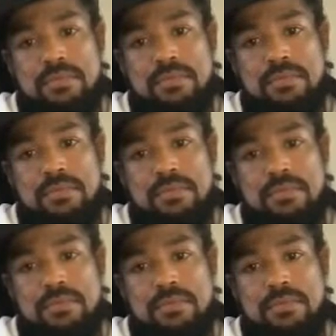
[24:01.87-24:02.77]

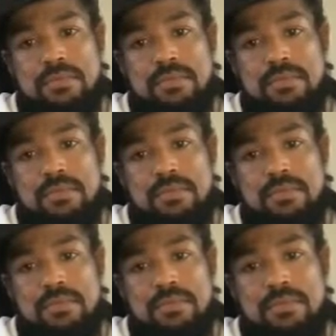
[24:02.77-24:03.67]

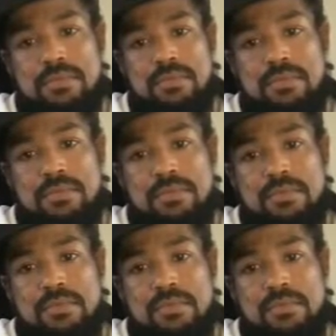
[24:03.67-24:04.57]

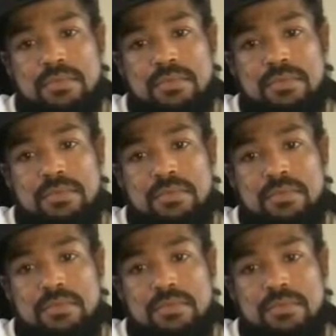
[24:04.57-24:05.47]

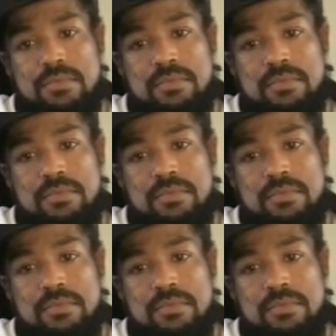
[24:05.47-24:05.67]
The person shown says nothing.